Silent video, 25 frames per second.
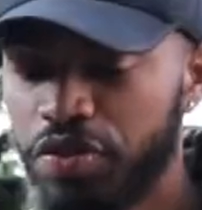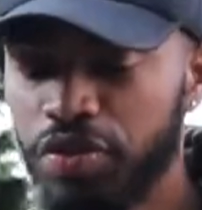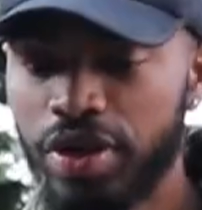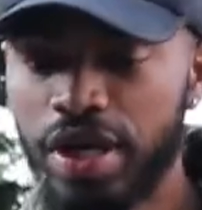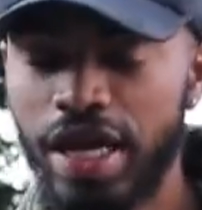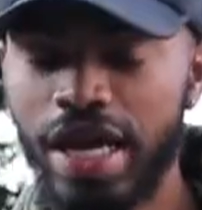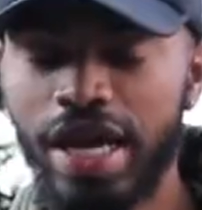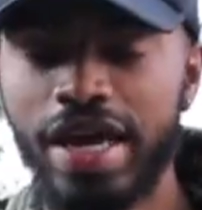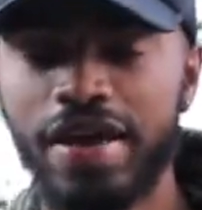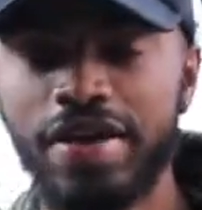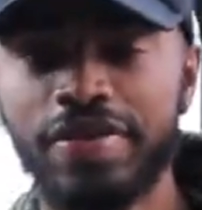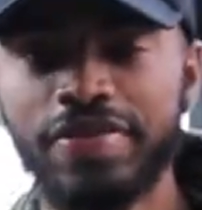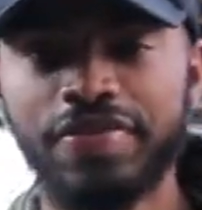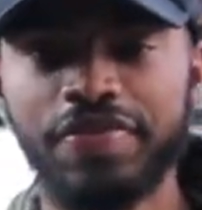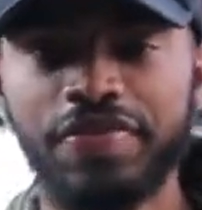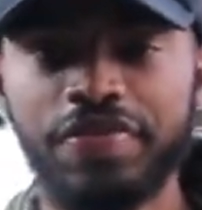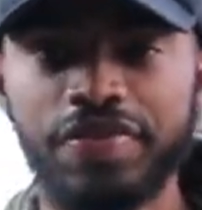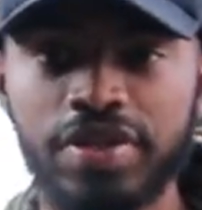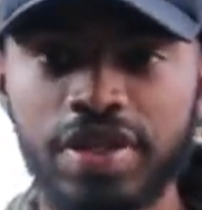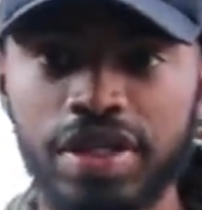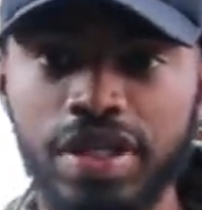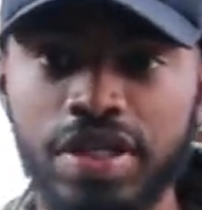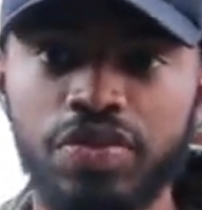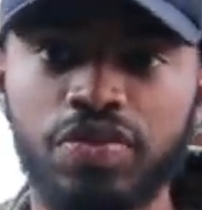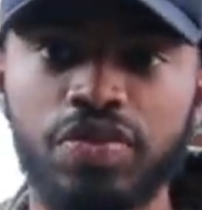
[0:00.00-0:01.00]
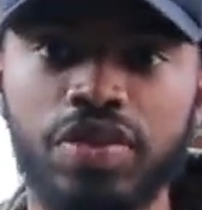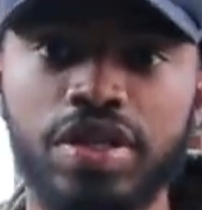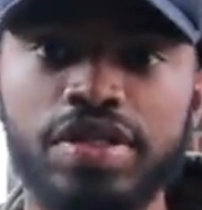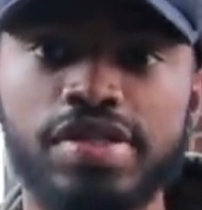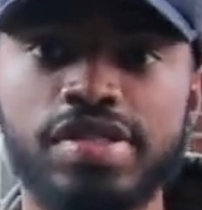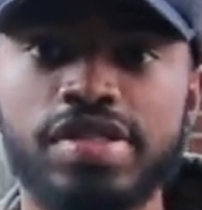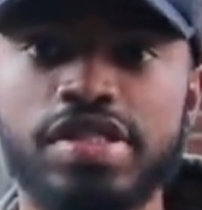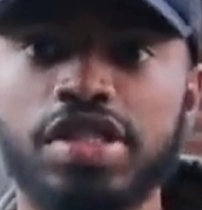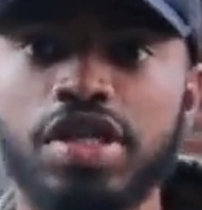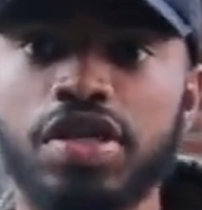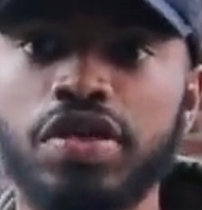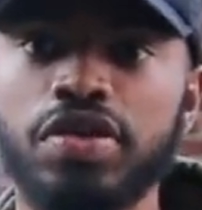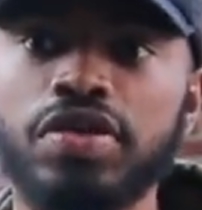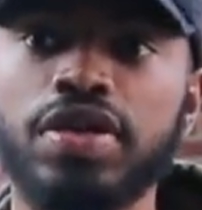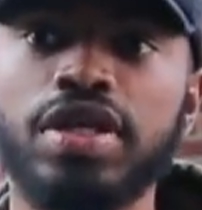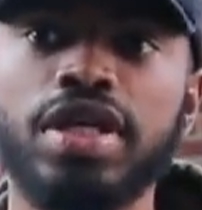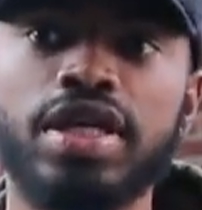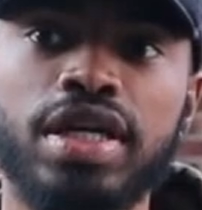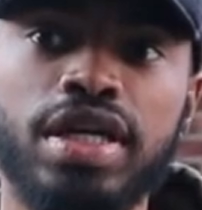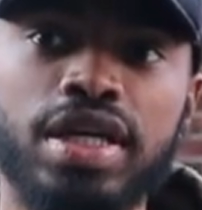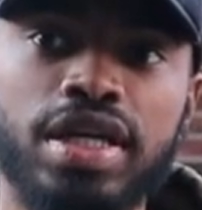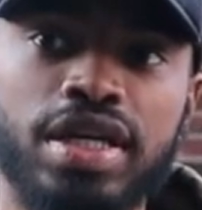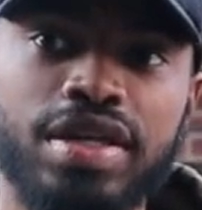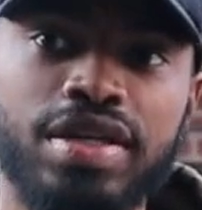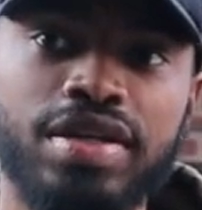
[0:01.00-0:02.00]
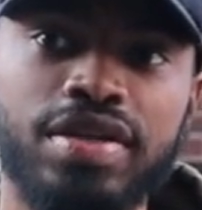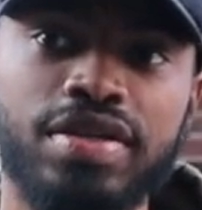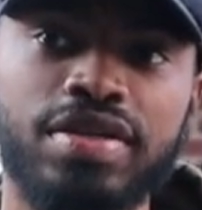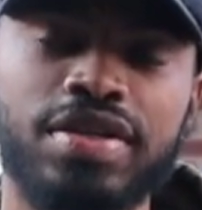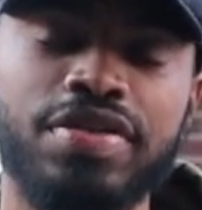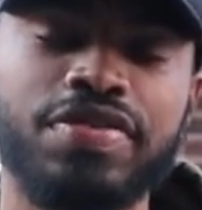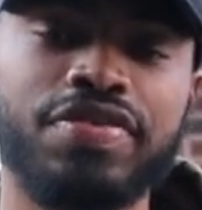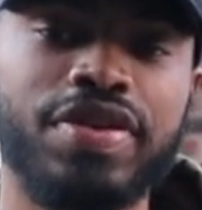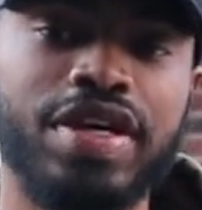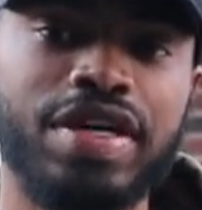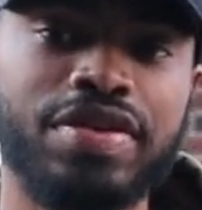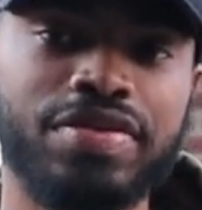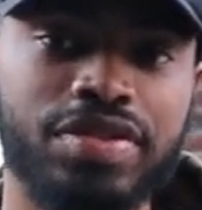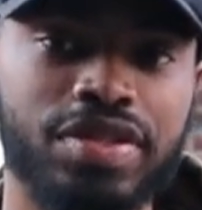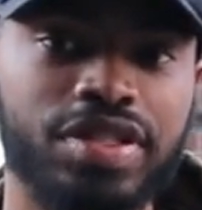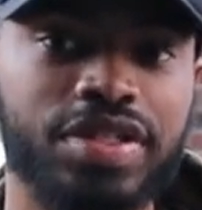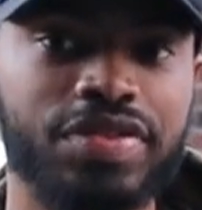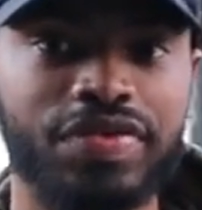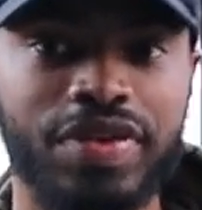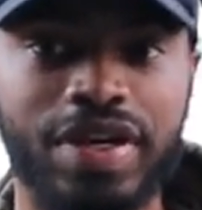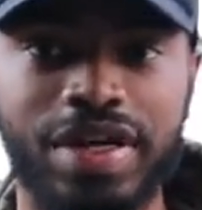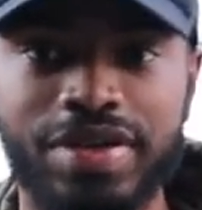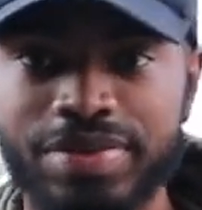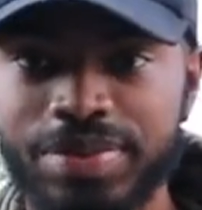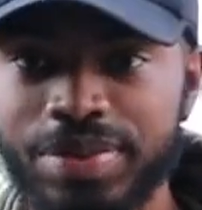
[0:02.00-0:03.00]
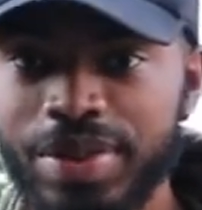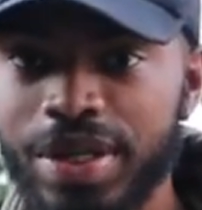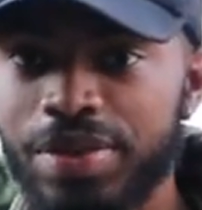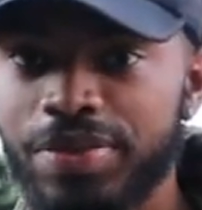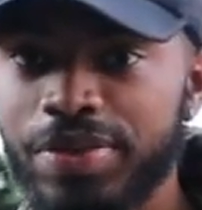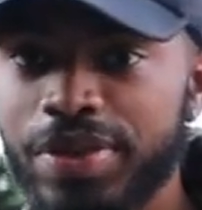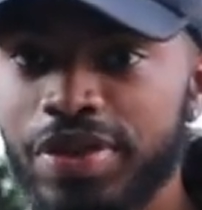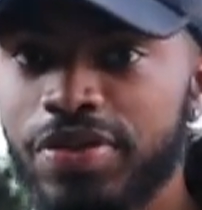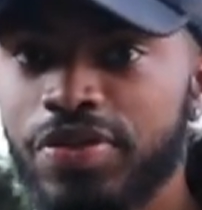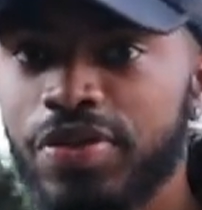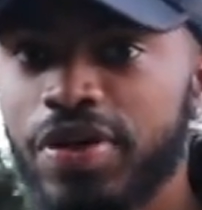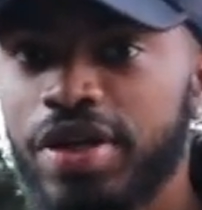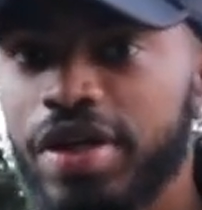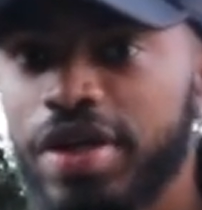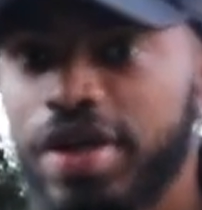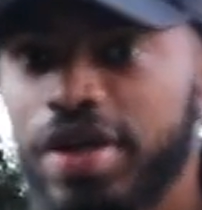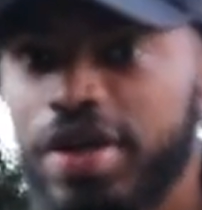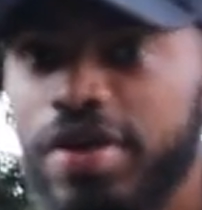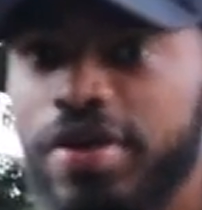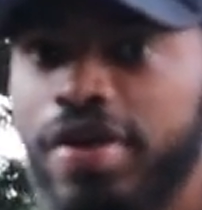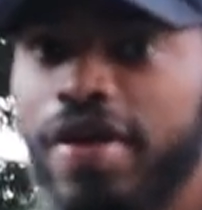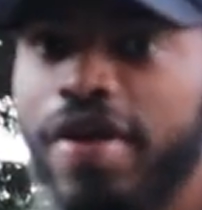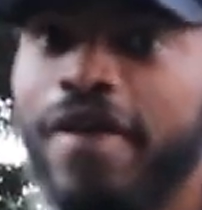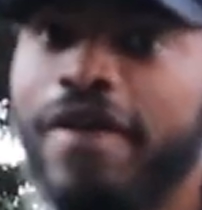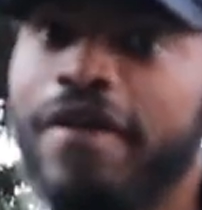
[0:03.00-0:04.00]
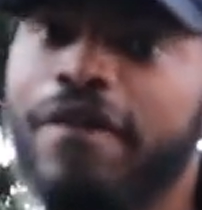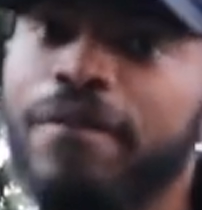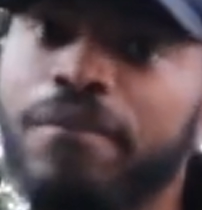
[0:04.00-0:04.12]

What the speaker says: want to have fun with tuning it, the 535 would probably be the way to go,